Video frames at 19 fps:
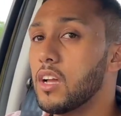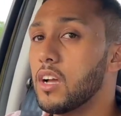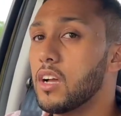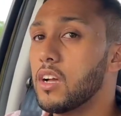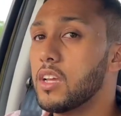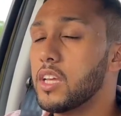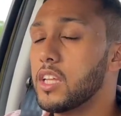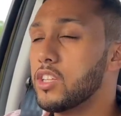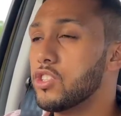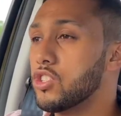
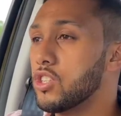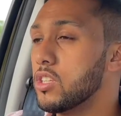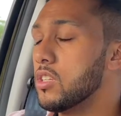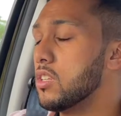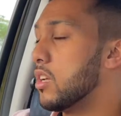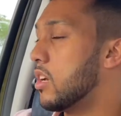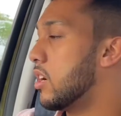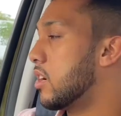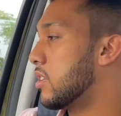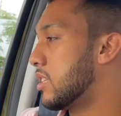engine
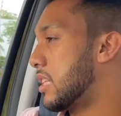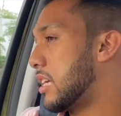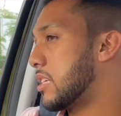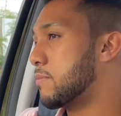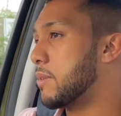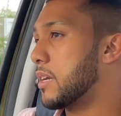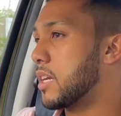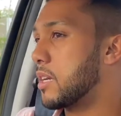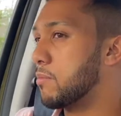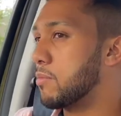does
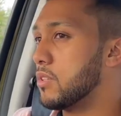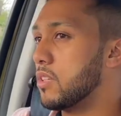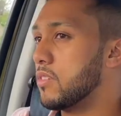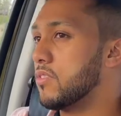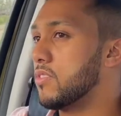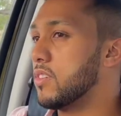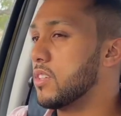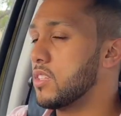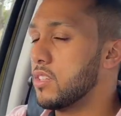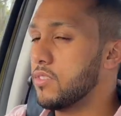make a bit
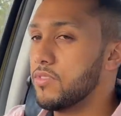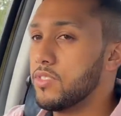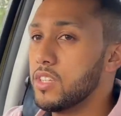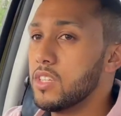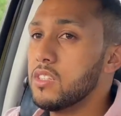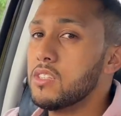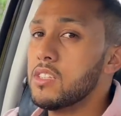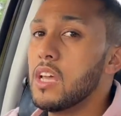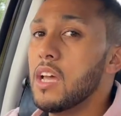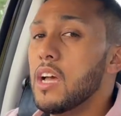of a
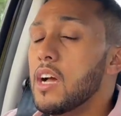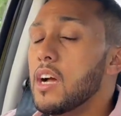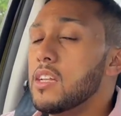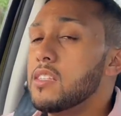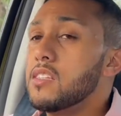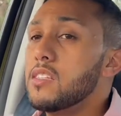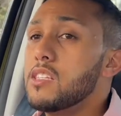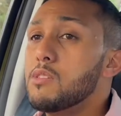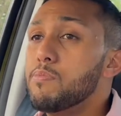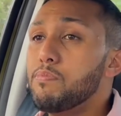difference.
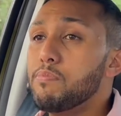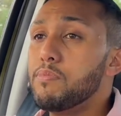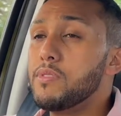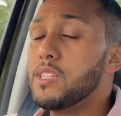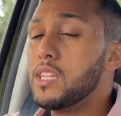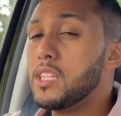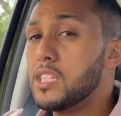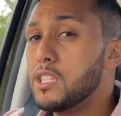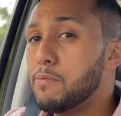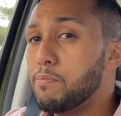It's a
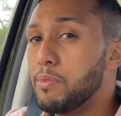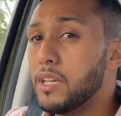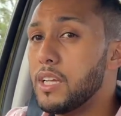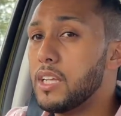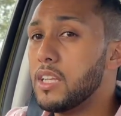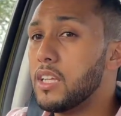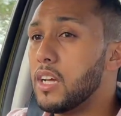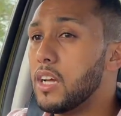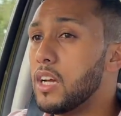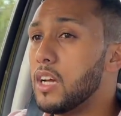
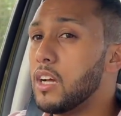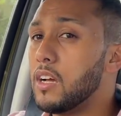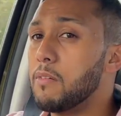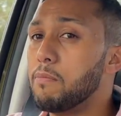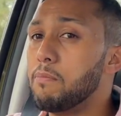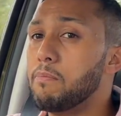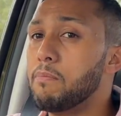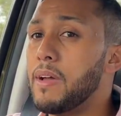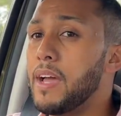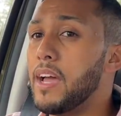6-speed
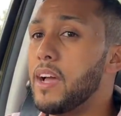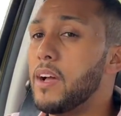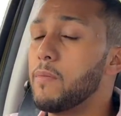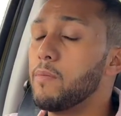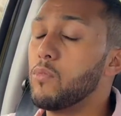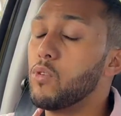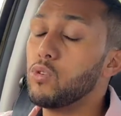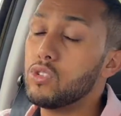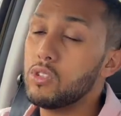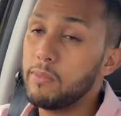
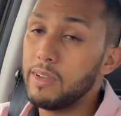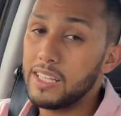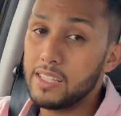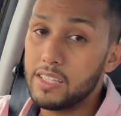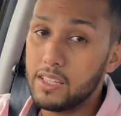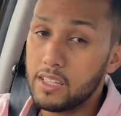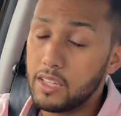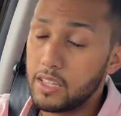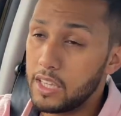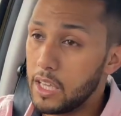
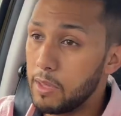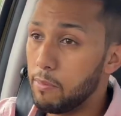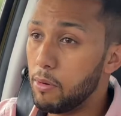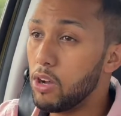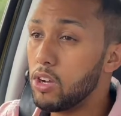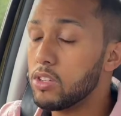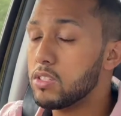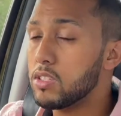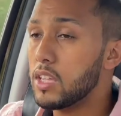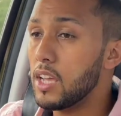automatic
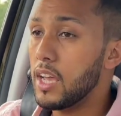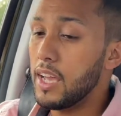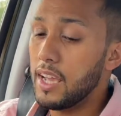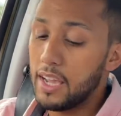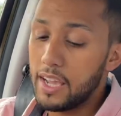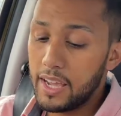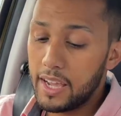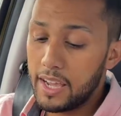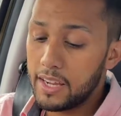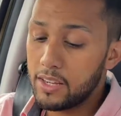gearbox,
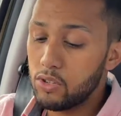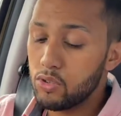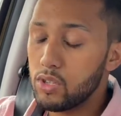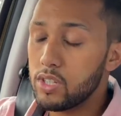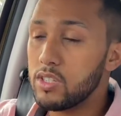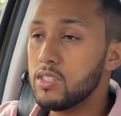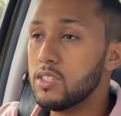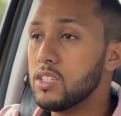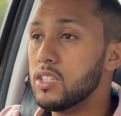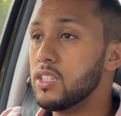and you
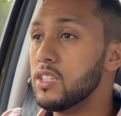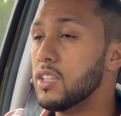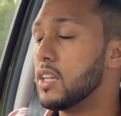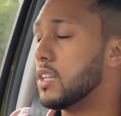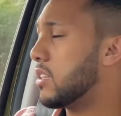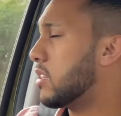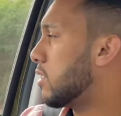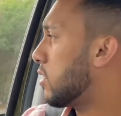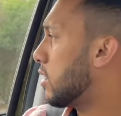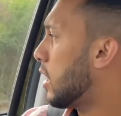can see that,
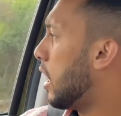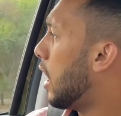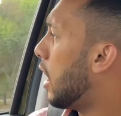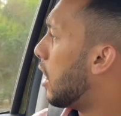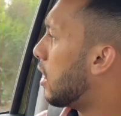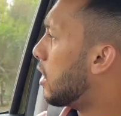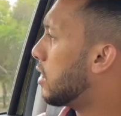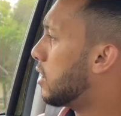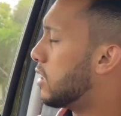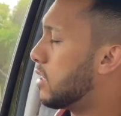yeah,
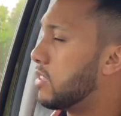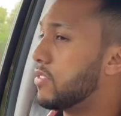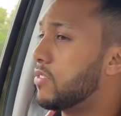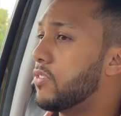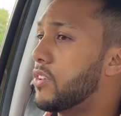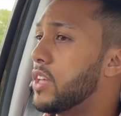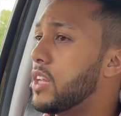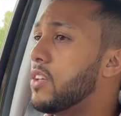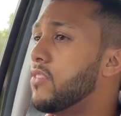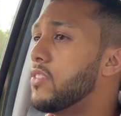it's
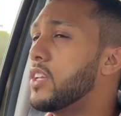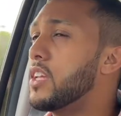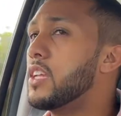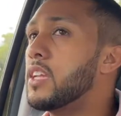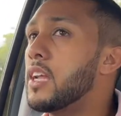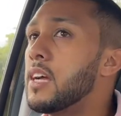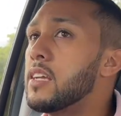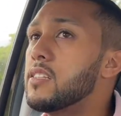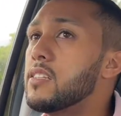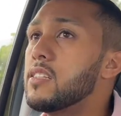very
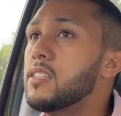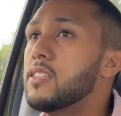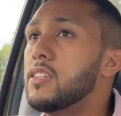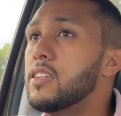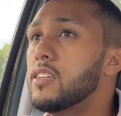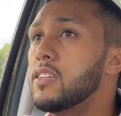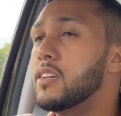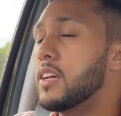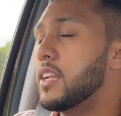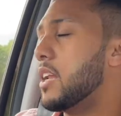nice
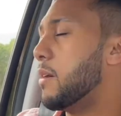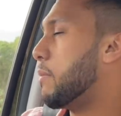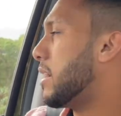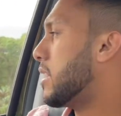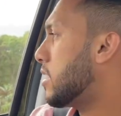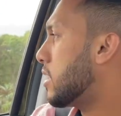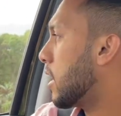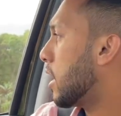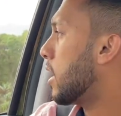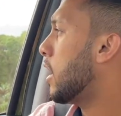interior. And I
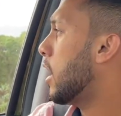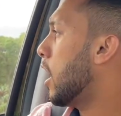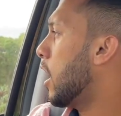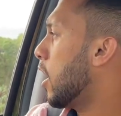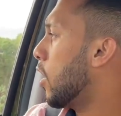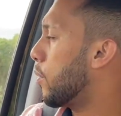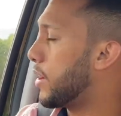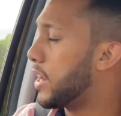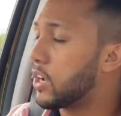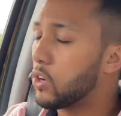must say,
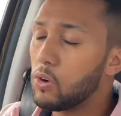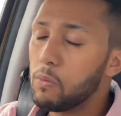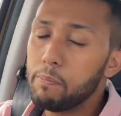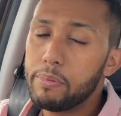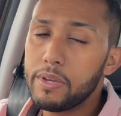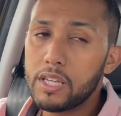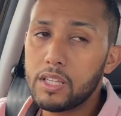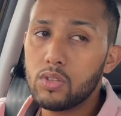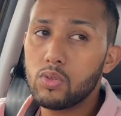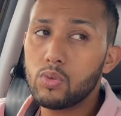when I
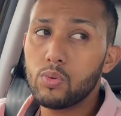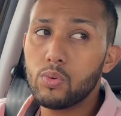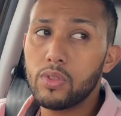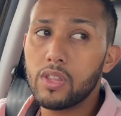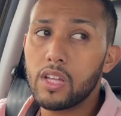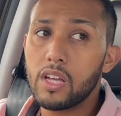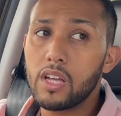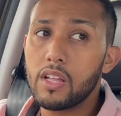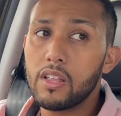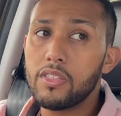compare it to
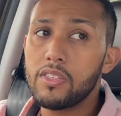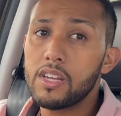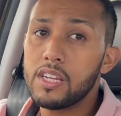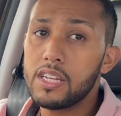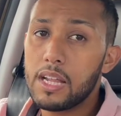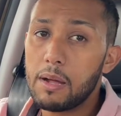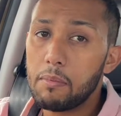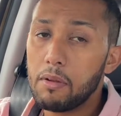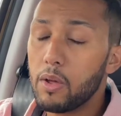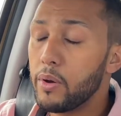the
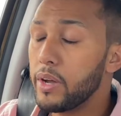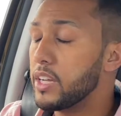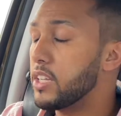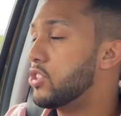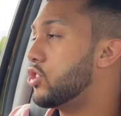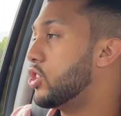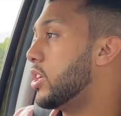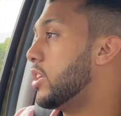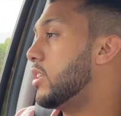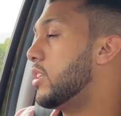308
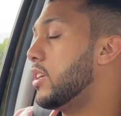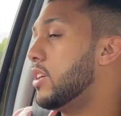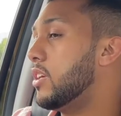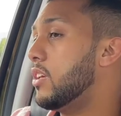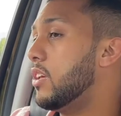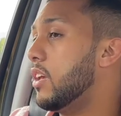GT,